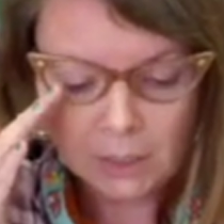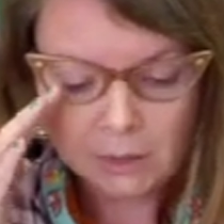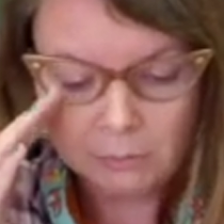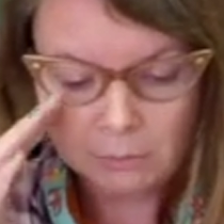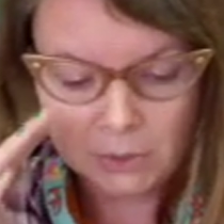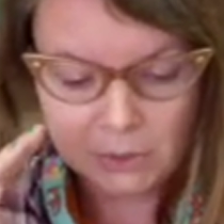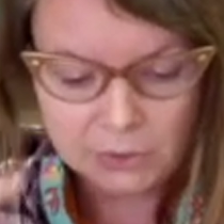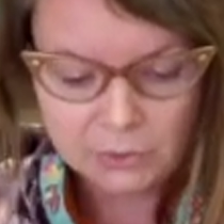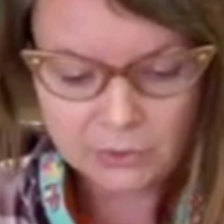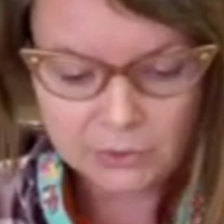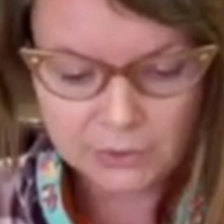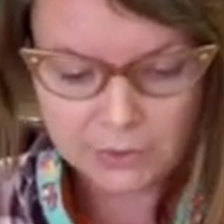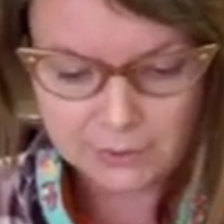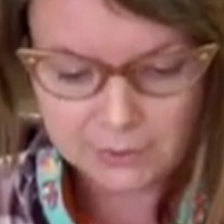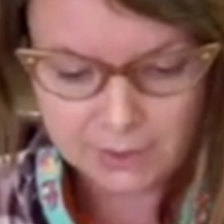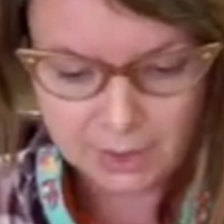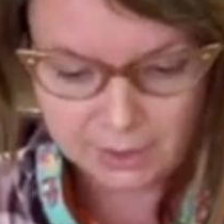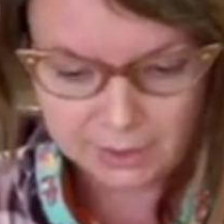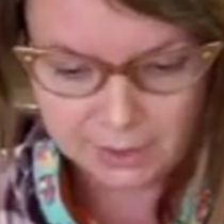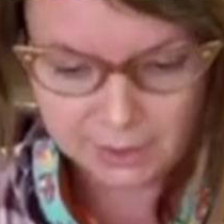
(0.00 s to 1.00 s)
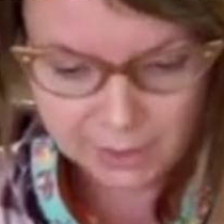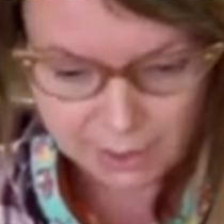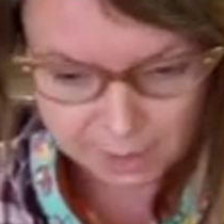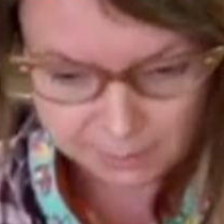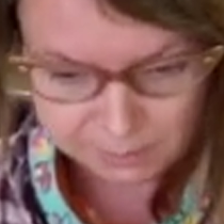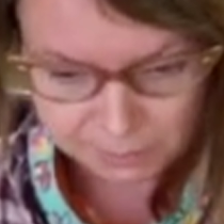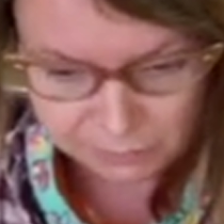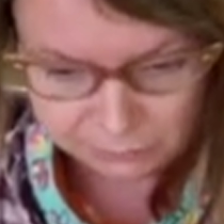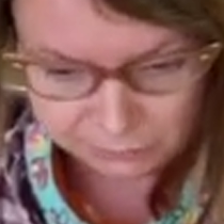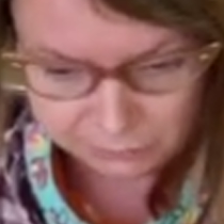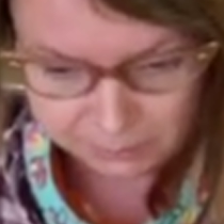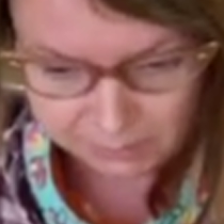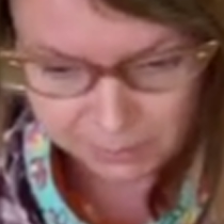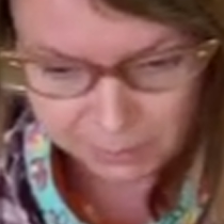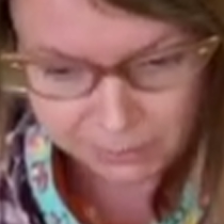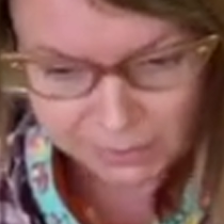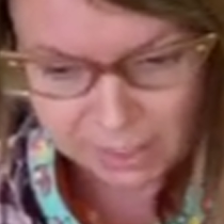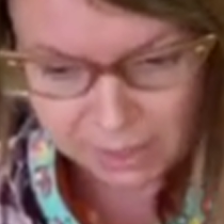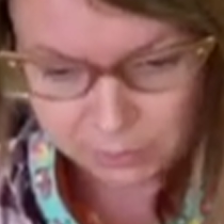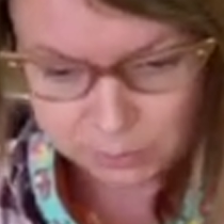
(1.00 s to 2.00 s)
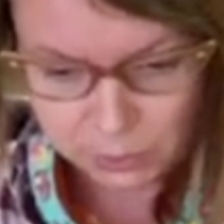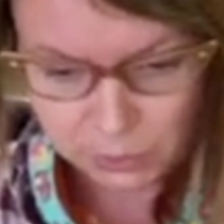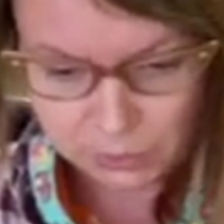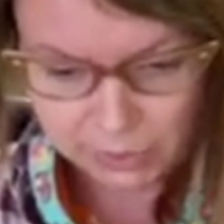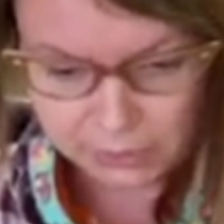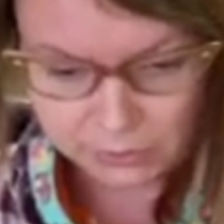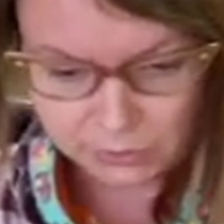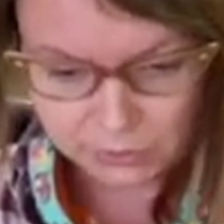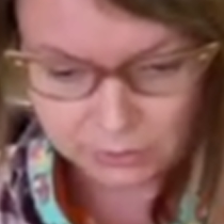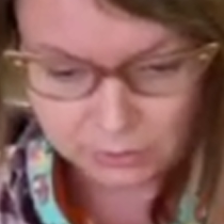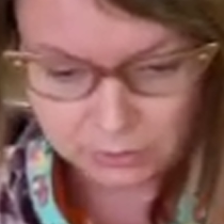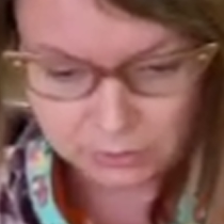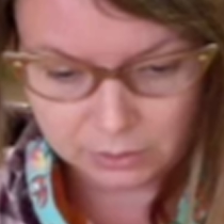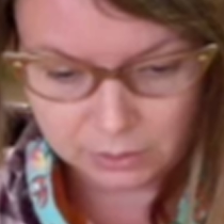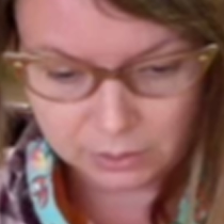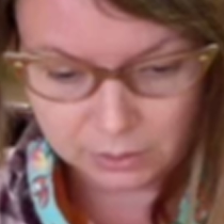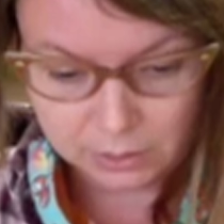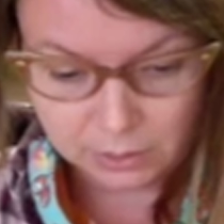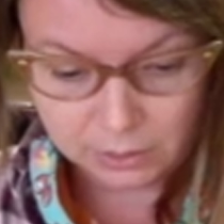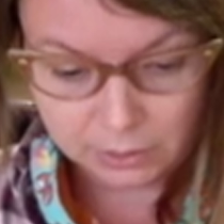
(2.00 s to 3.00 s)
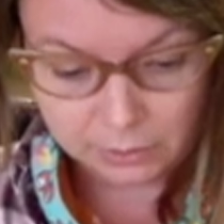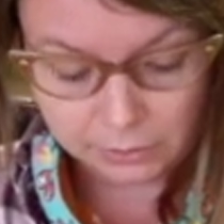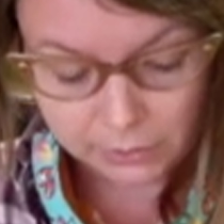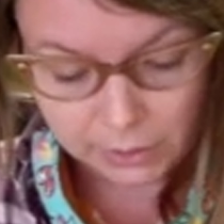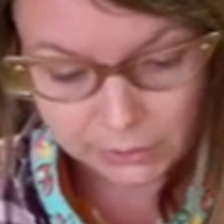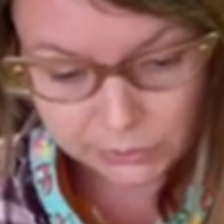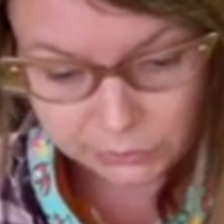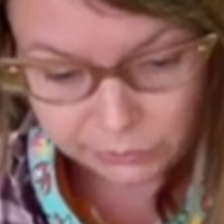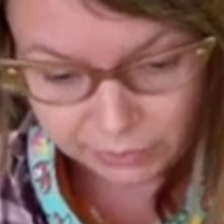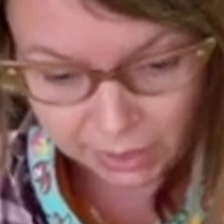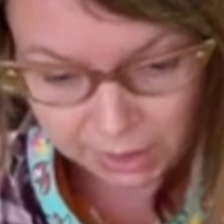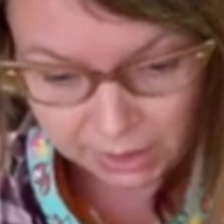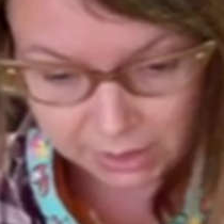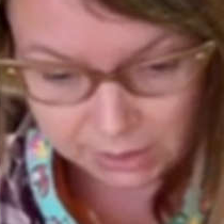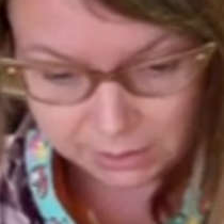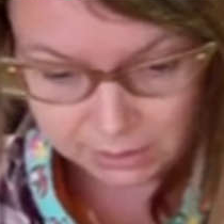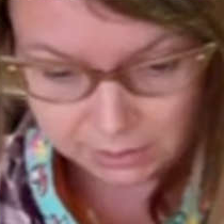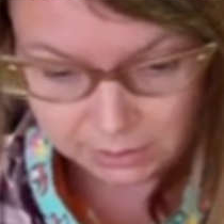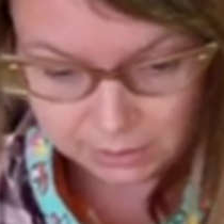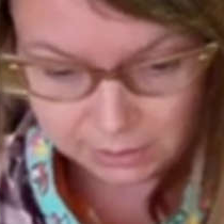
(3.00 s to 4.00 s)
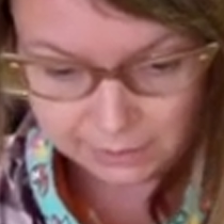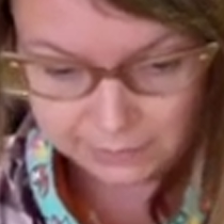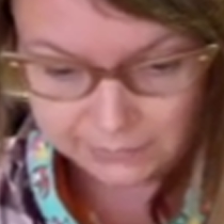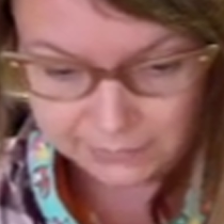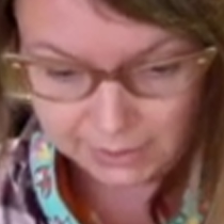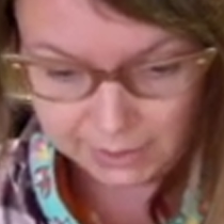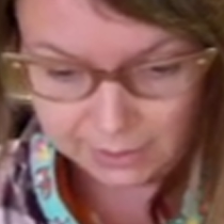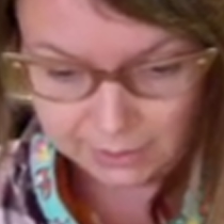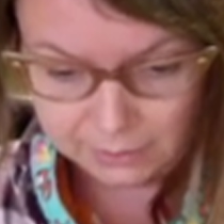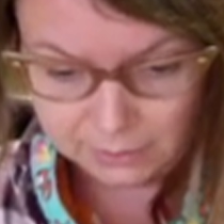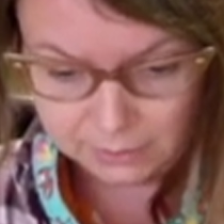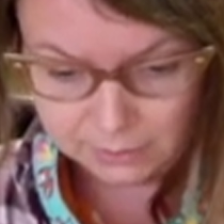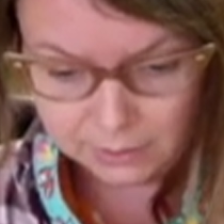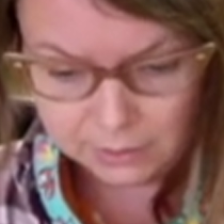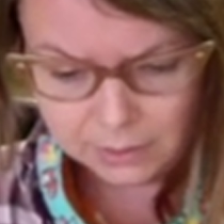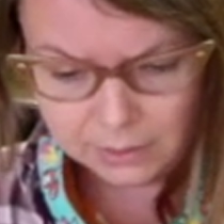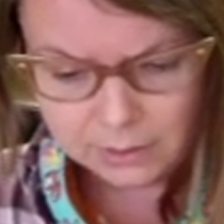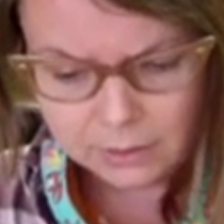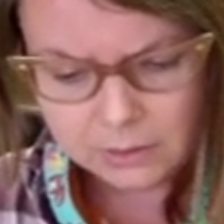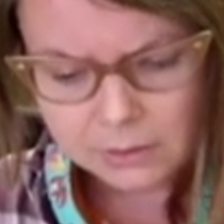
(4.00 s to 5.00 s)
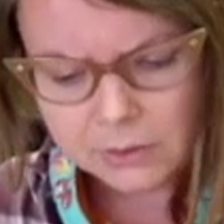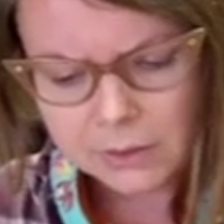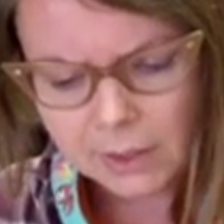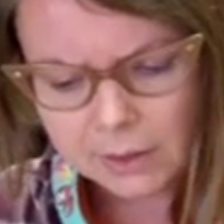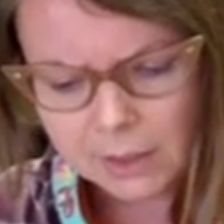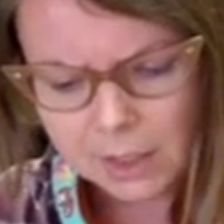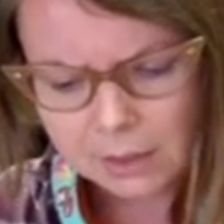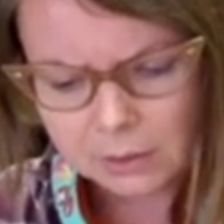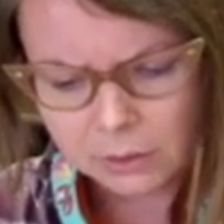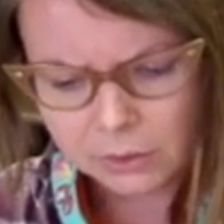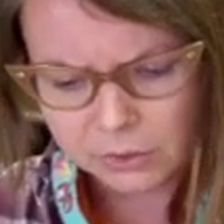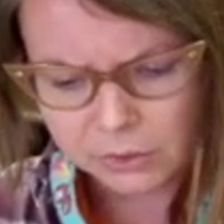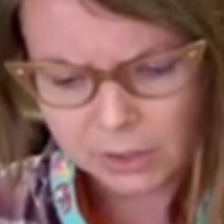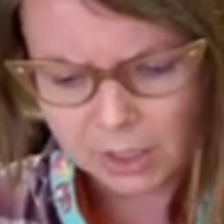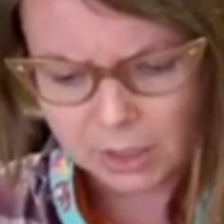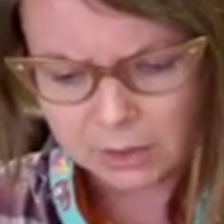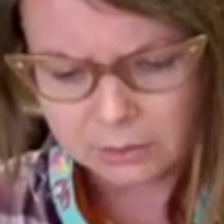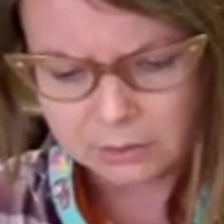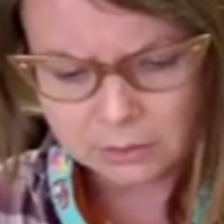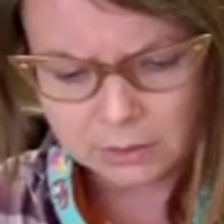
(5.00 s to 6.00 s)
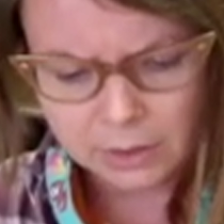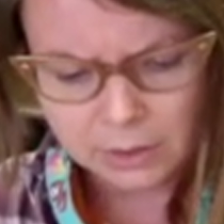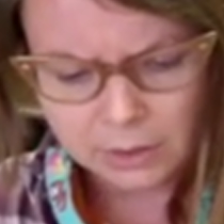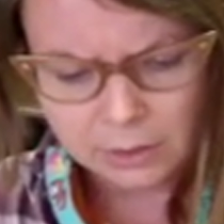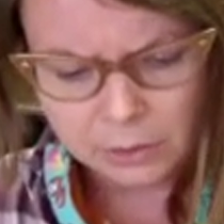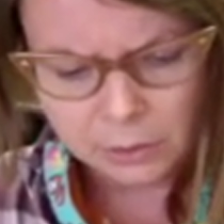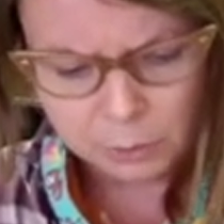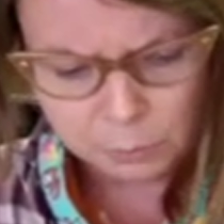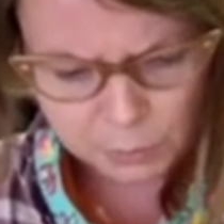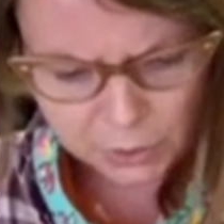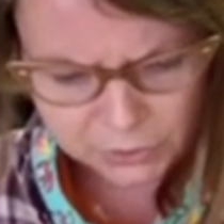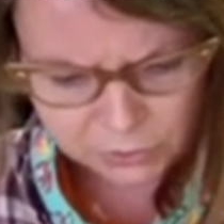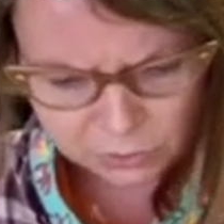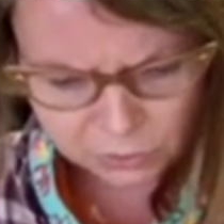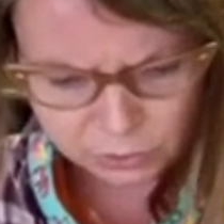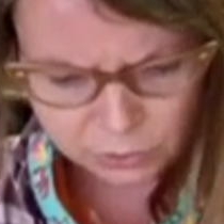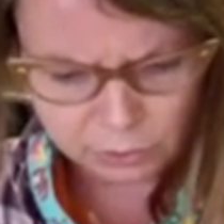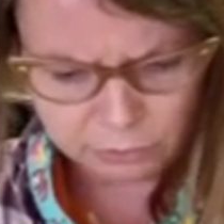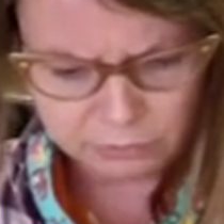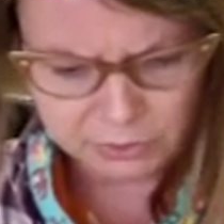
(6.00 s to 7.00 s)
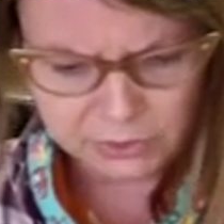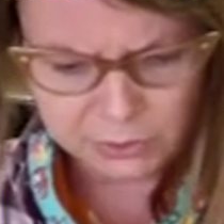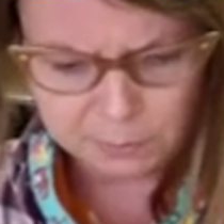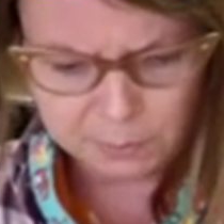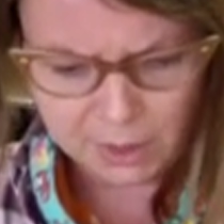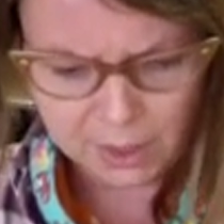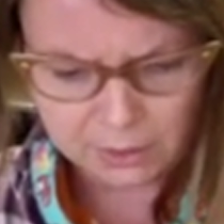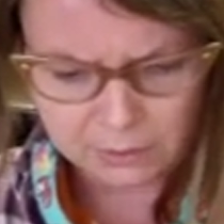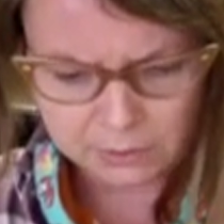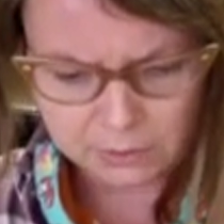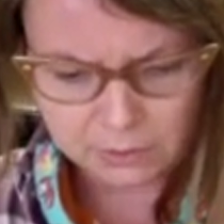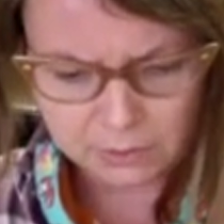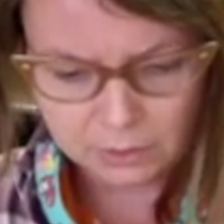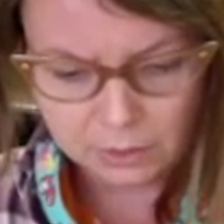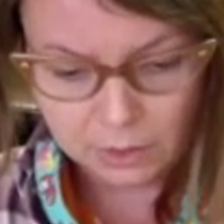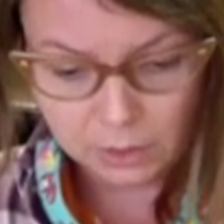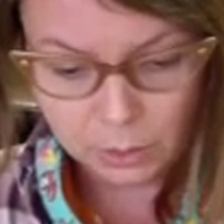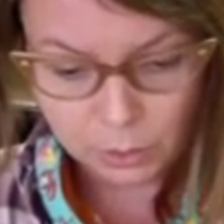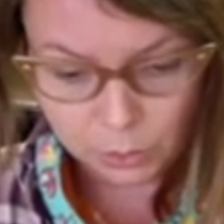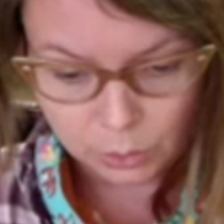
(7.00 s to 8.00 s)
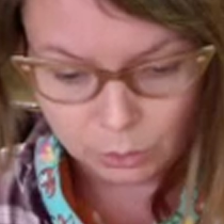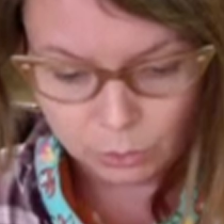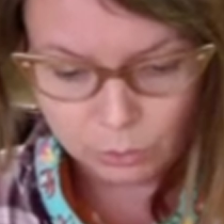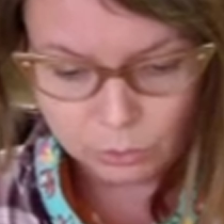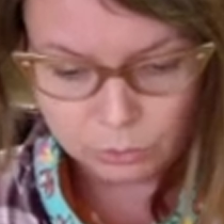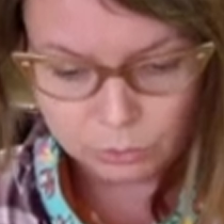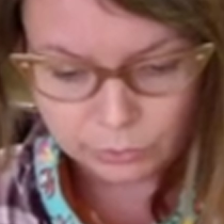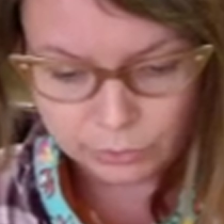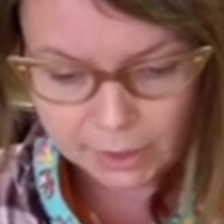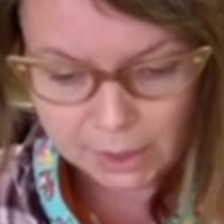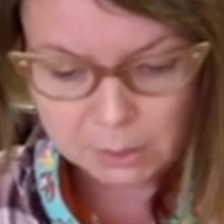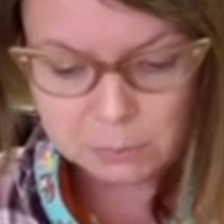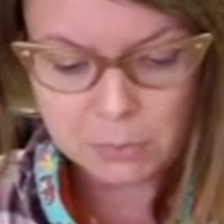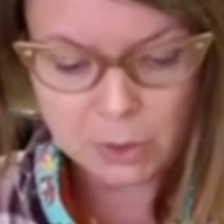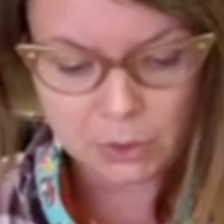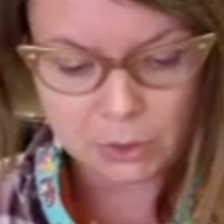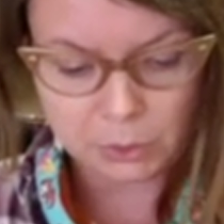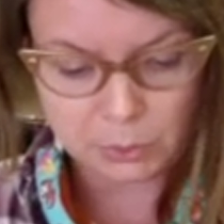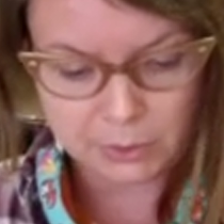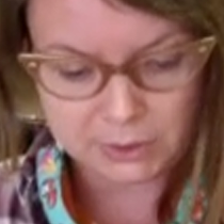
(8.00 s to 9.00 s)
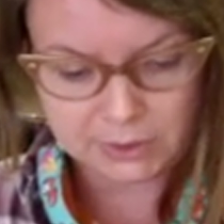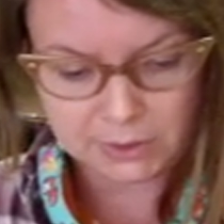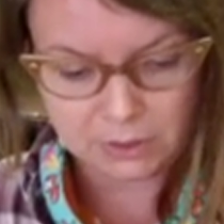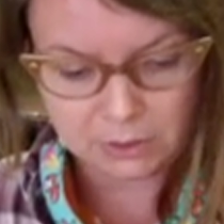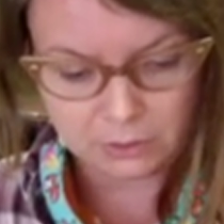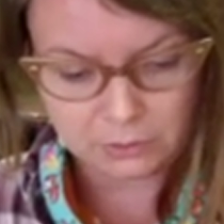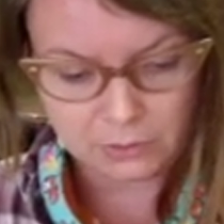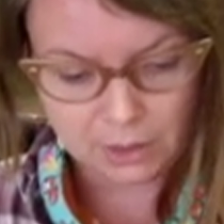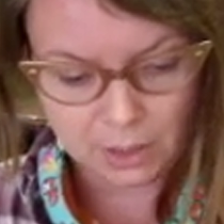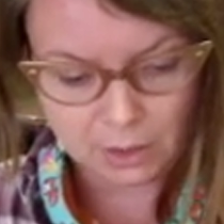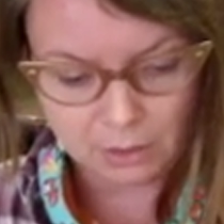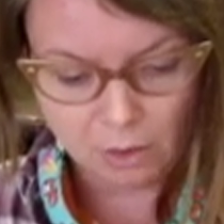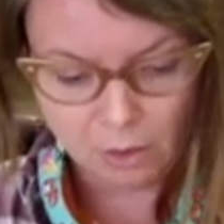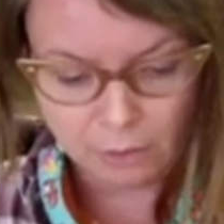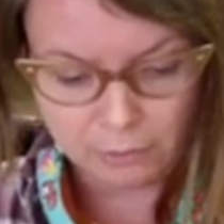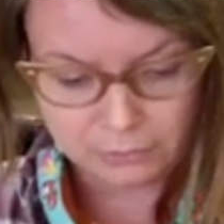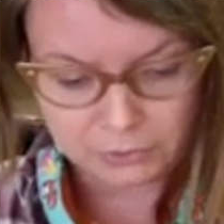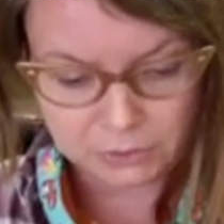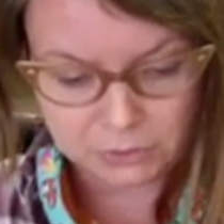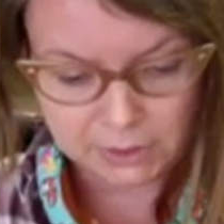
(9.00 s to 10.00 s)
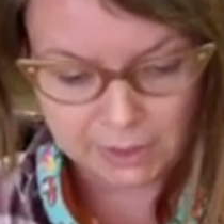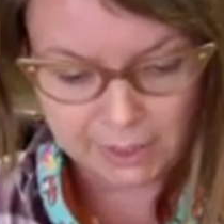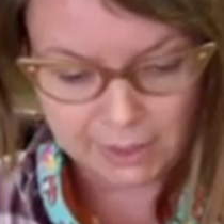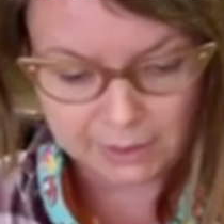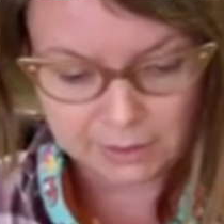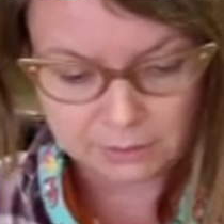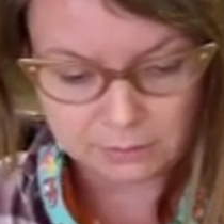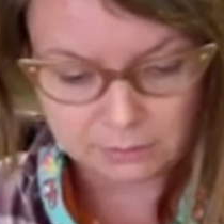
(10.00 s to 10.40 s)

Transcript: Mr. Sasaki came in from the back porch. "That's right," he said. "Sadako-chan, you must show respect. Your own grandmother was killed that awful day."